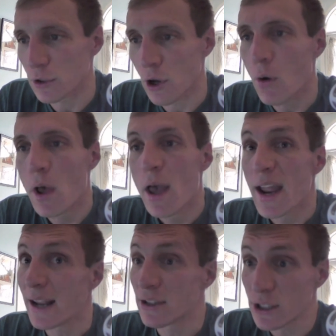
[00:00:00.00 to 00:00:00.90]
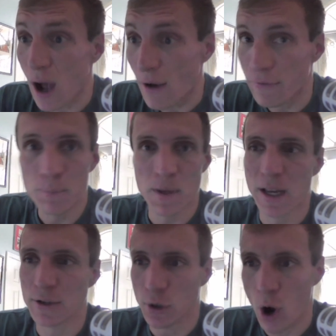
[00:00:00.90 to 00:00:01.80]
So it's tough
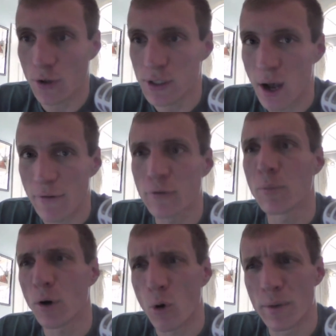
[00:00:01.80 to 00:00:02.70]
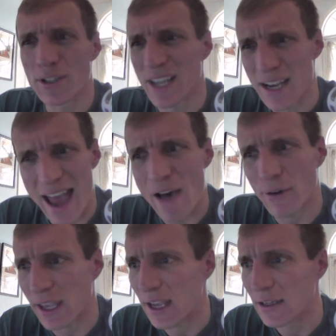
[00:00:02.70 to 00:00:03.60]
because they're all tough, but Ole Miss can
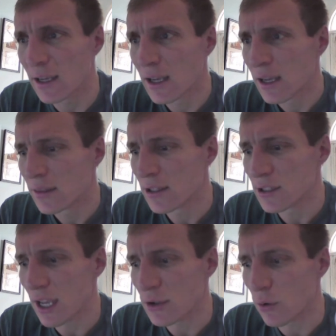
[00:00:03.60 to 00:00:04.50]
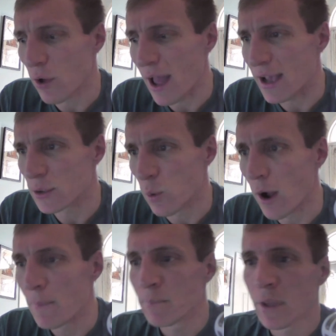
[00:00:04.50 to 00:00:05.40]
navigate this schedule as
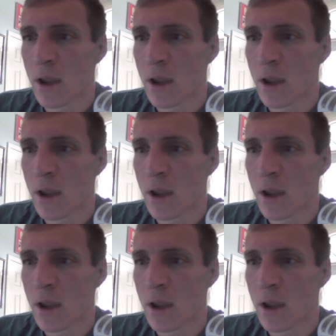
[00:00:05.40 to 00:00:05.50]
well.